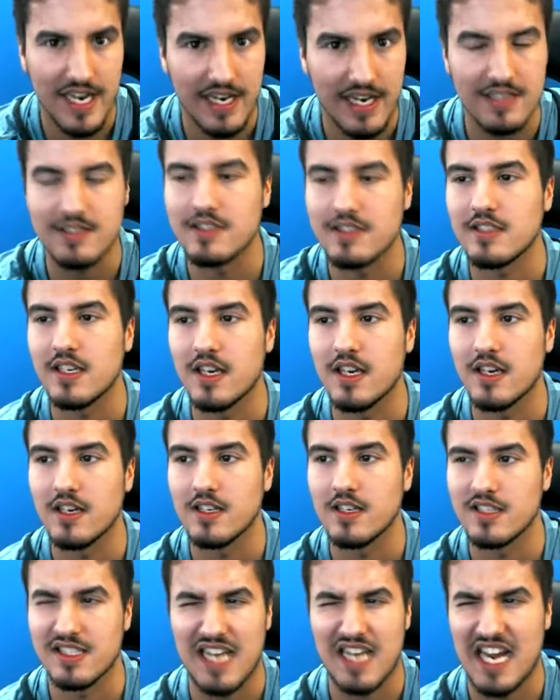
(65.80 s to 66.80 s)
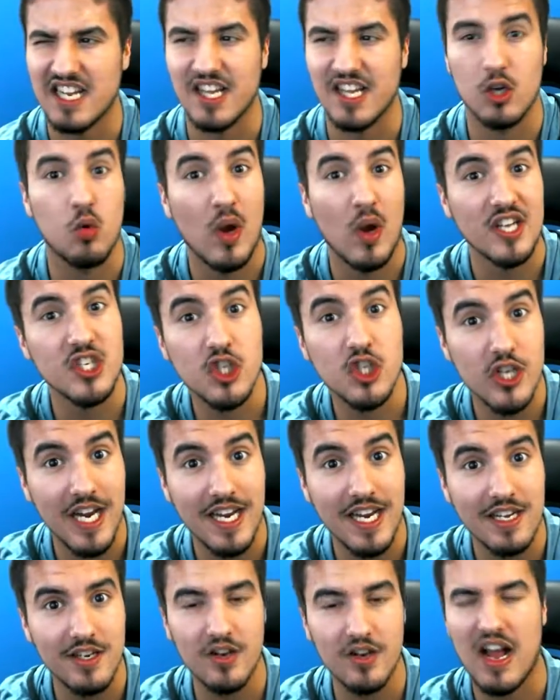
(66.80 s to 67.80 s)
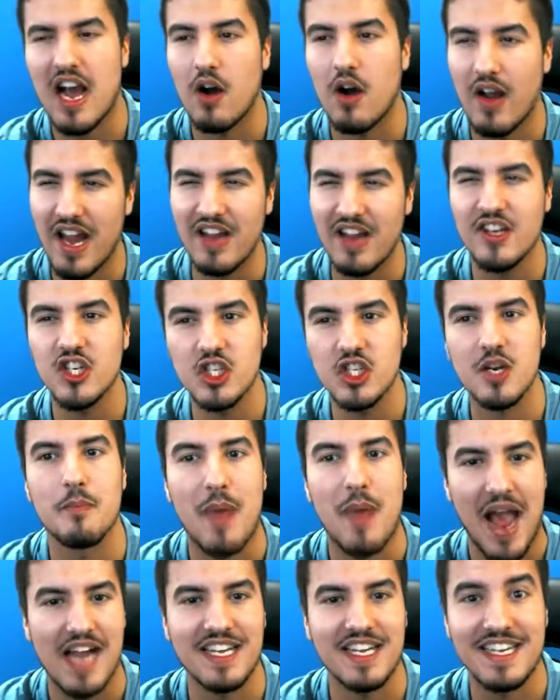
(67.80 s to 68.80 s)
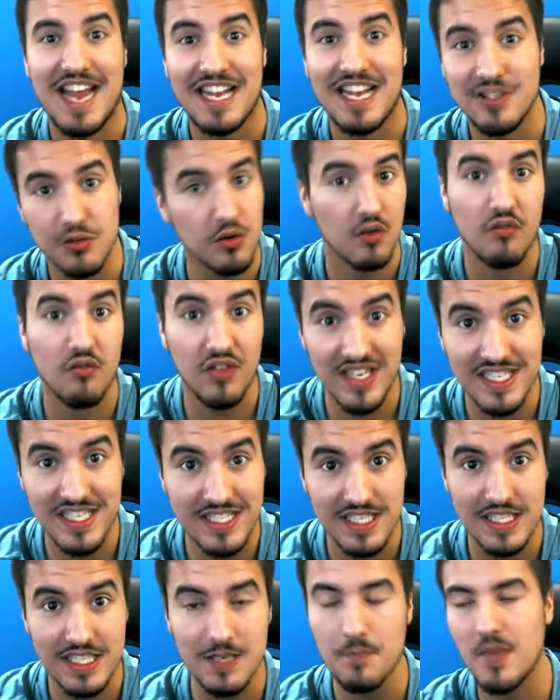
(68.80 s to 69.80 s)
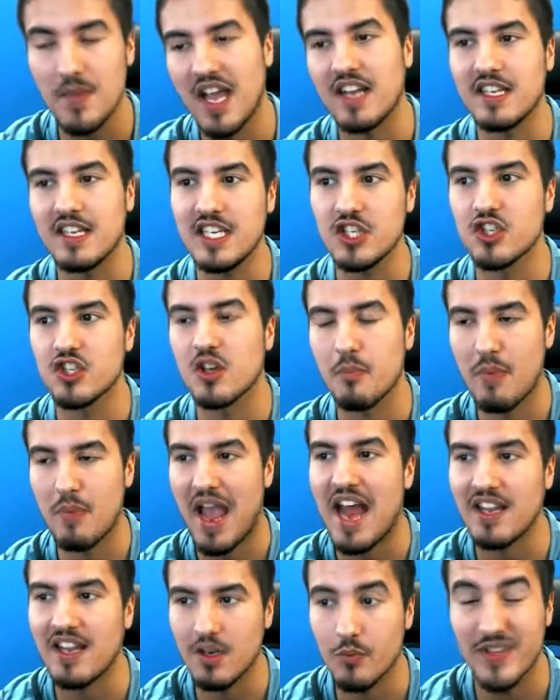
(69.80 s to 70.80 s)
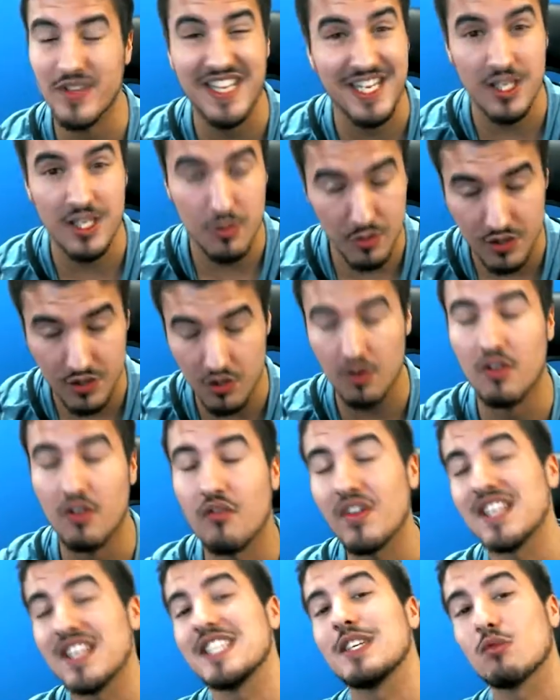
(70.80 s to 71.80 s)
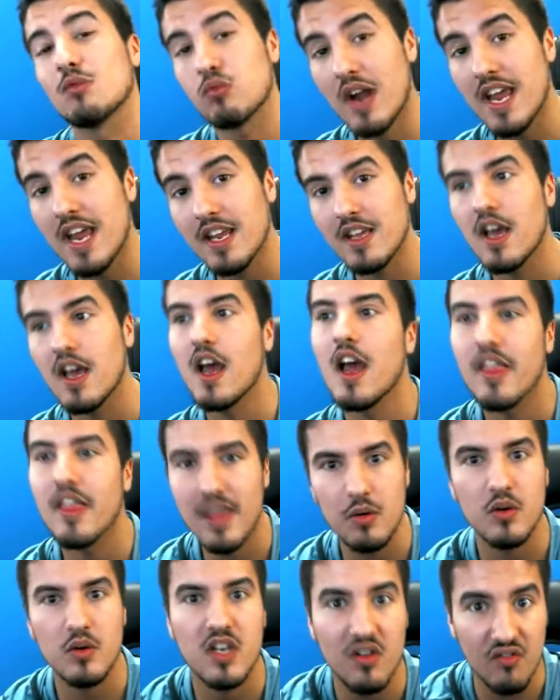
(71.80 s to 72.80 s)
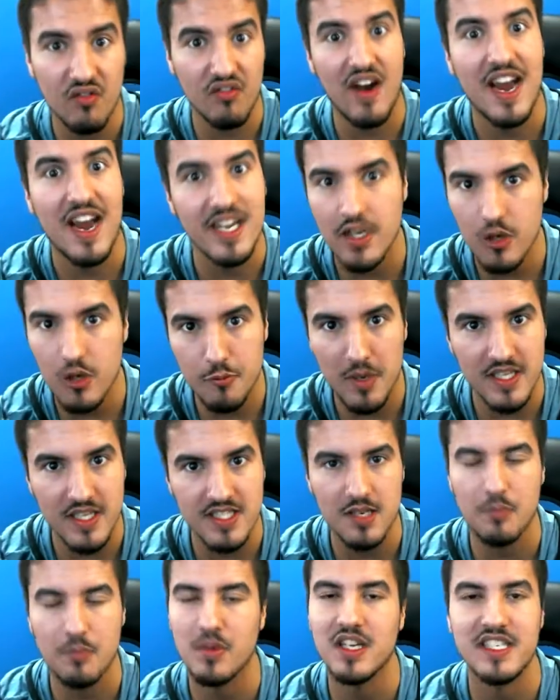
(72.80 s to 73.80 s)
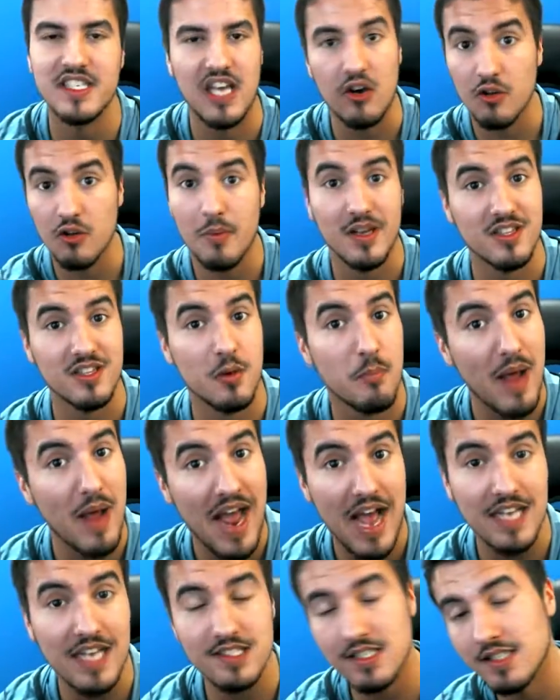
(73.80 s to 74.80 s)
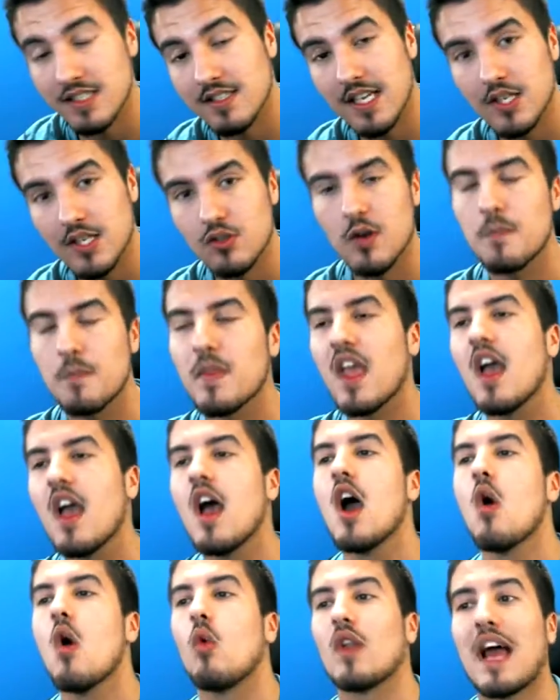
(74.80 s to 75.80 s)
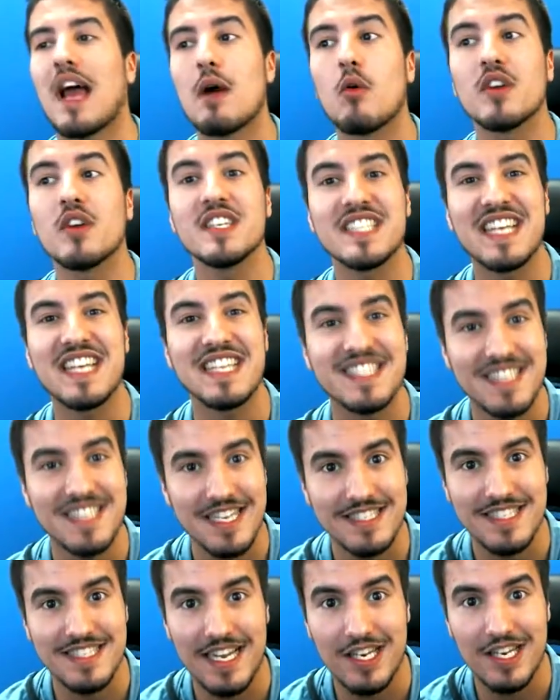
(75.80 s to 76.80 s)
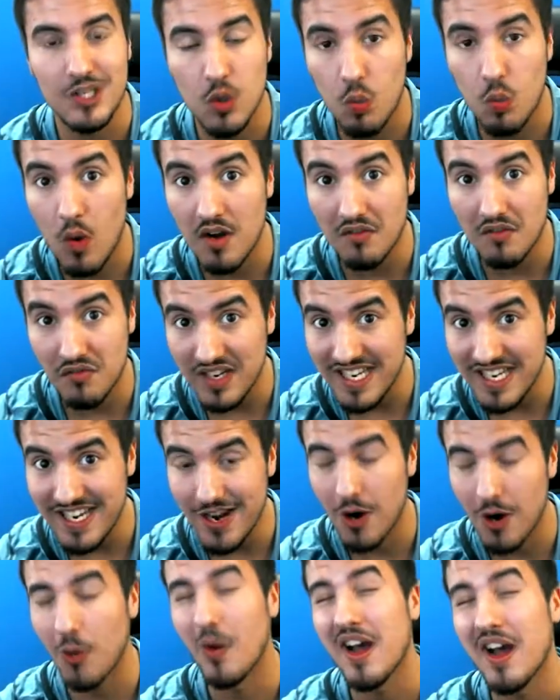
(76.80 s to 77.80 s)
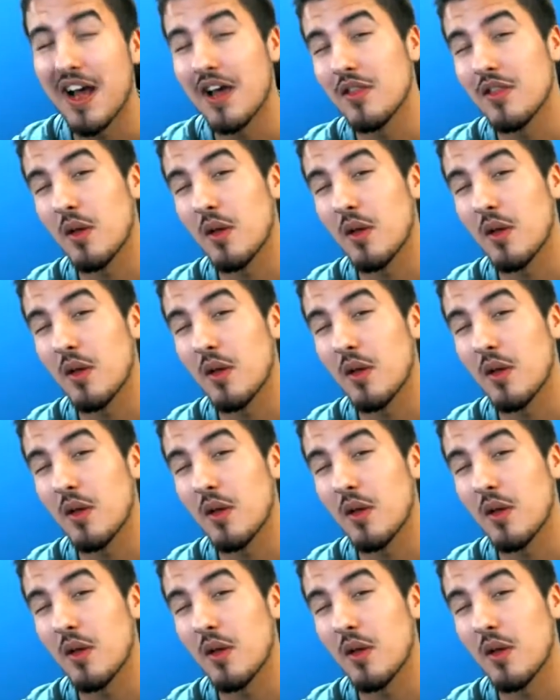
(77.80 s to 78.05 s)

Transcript: Danse, uh, is kind of like Quest Chain. You know how each companion has their affinity, and each companion, when they get to a certain affinity rank, they will confide you about something, tell you about their past, etc. Well, I wanted to condense that into one video.